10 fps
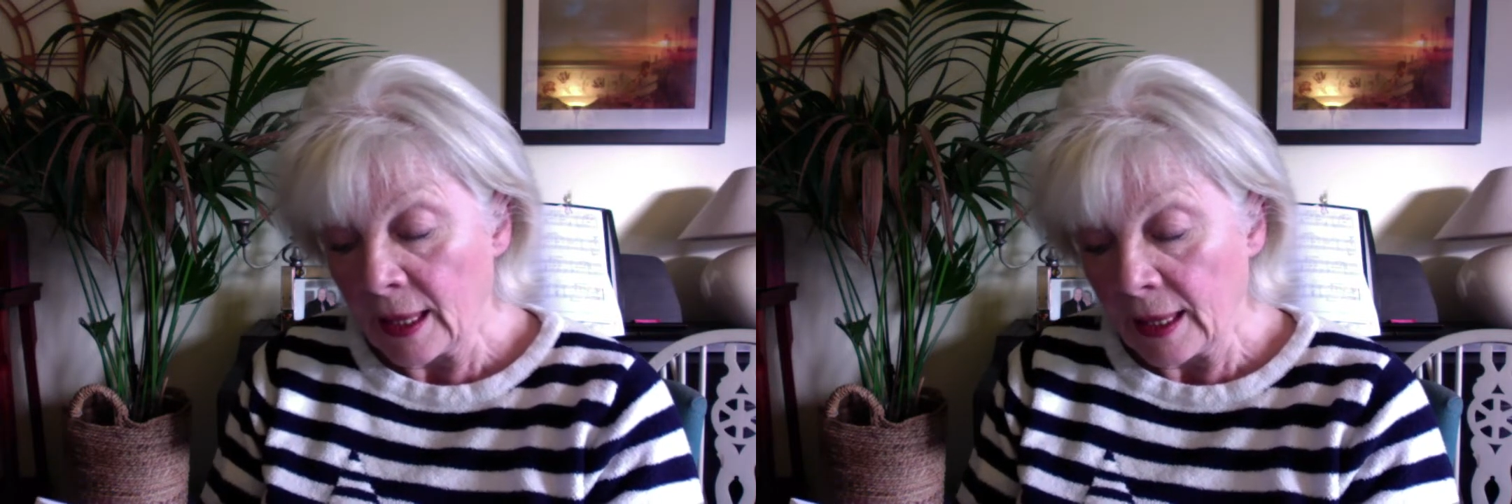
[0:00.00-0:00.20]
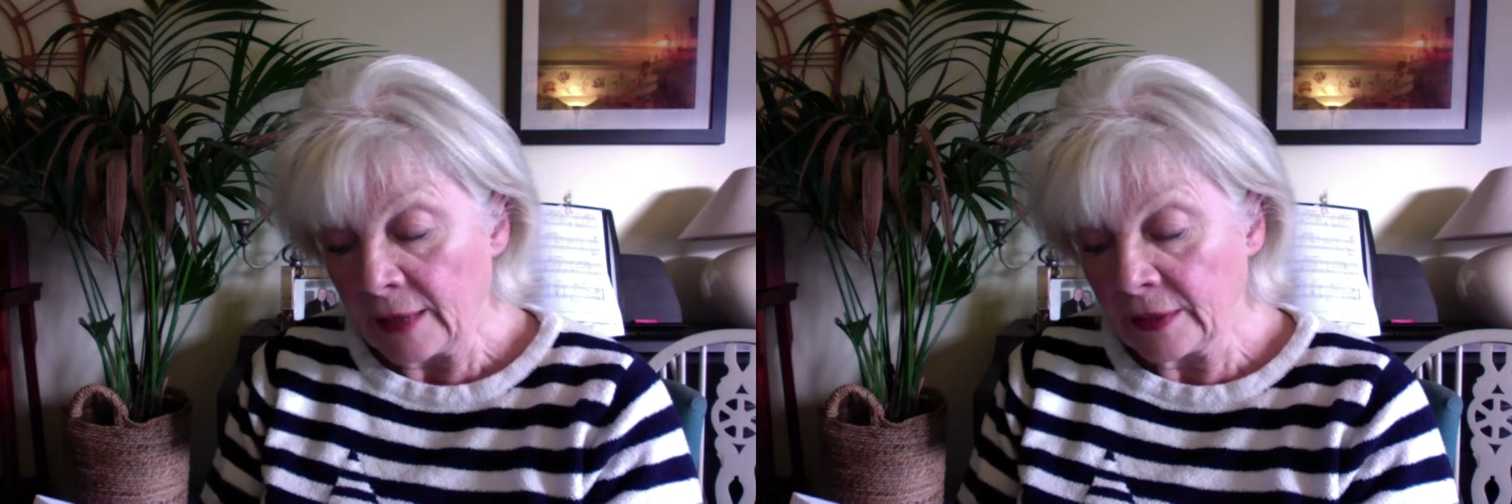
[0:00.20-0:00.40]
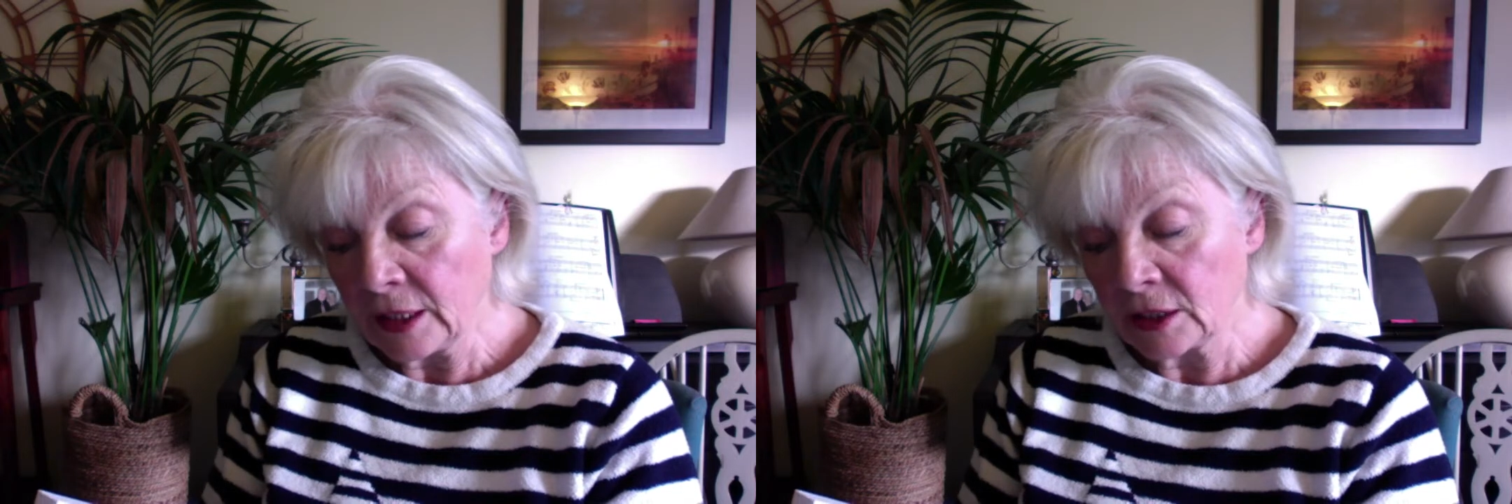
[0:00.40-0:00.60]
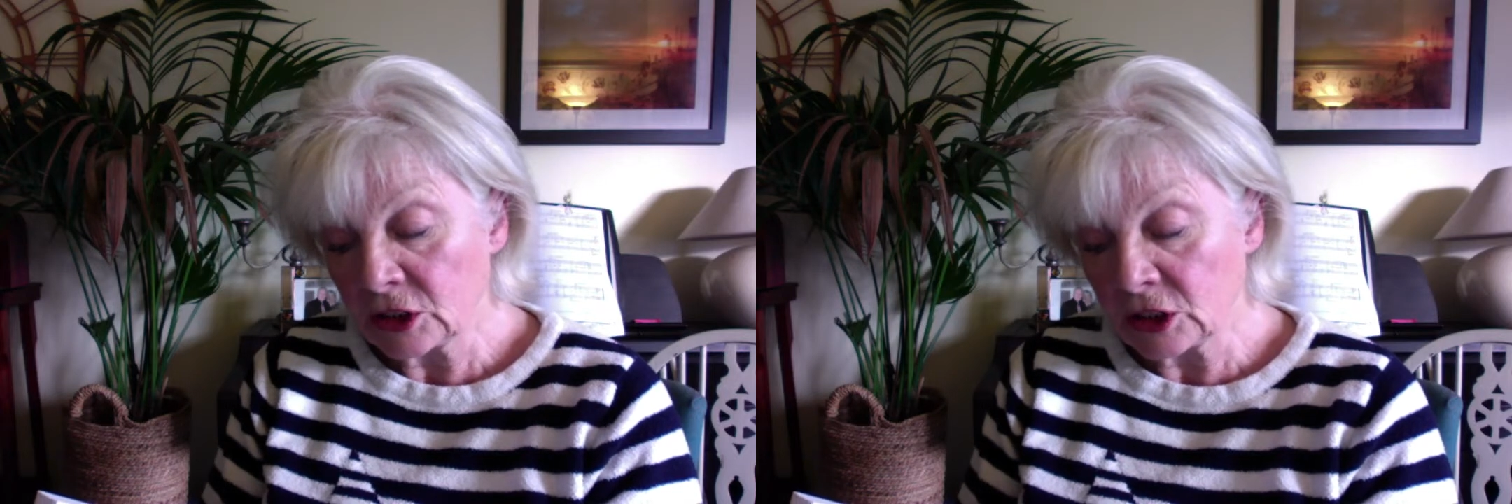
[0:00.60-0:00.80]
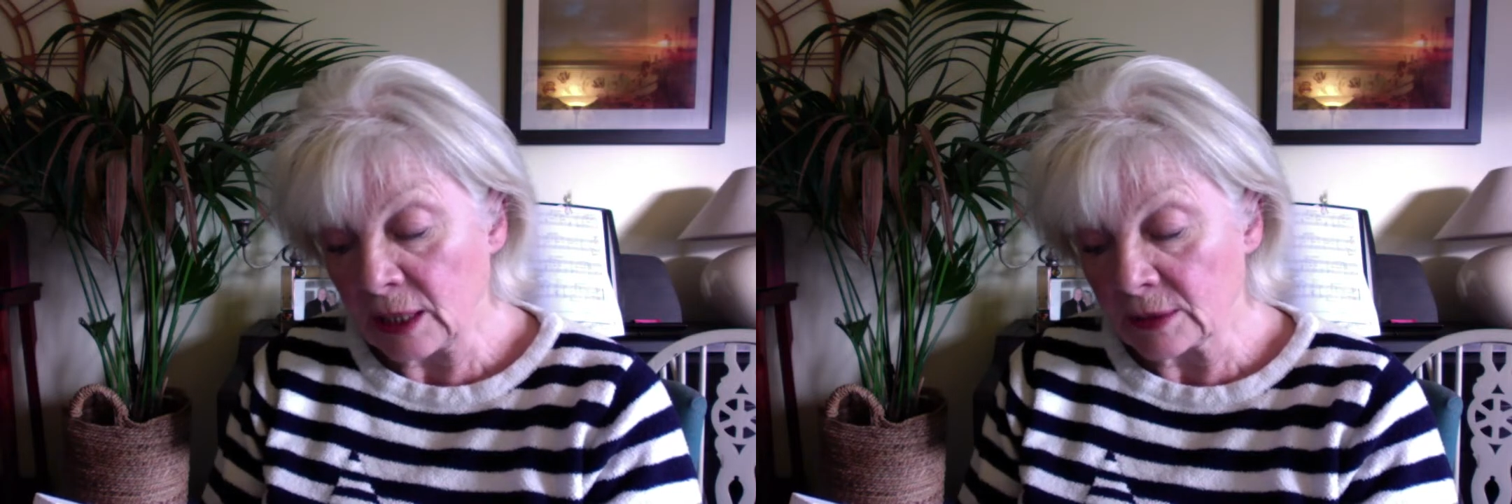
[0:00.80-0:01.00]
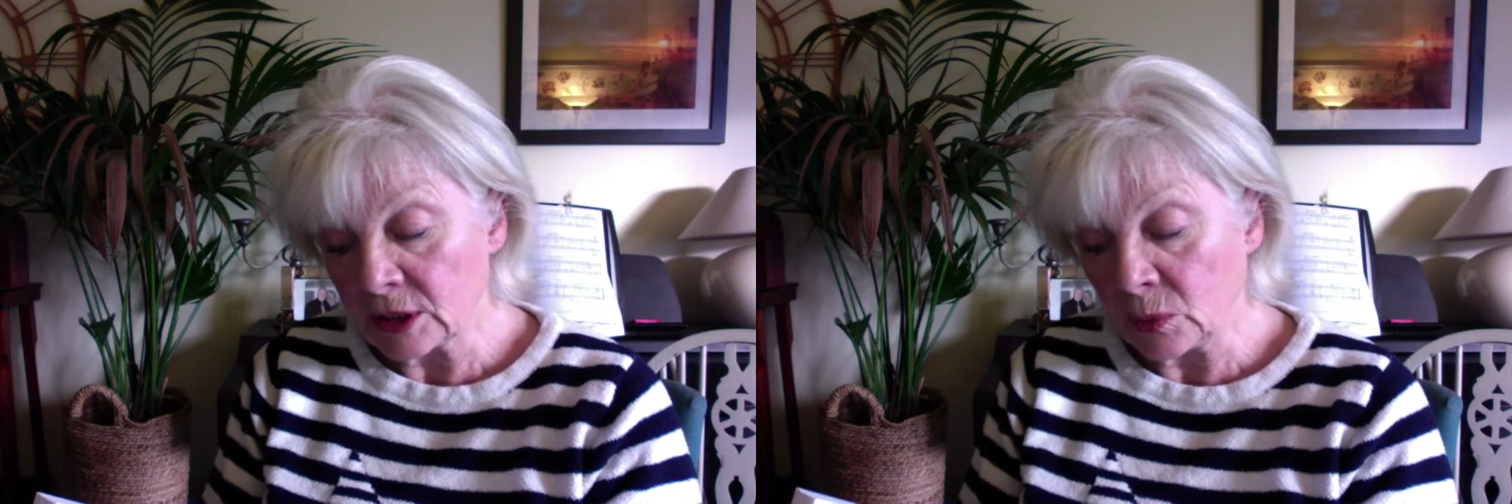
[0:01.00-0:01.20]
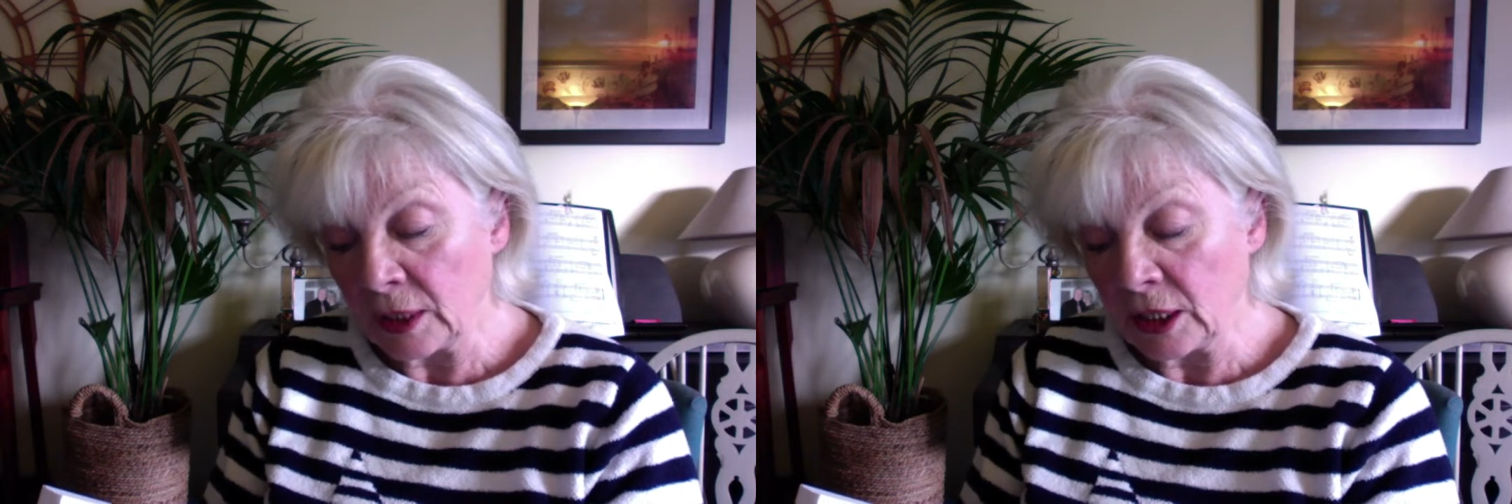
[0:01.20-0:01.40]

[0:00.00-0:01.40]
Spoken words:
In the last chapter, we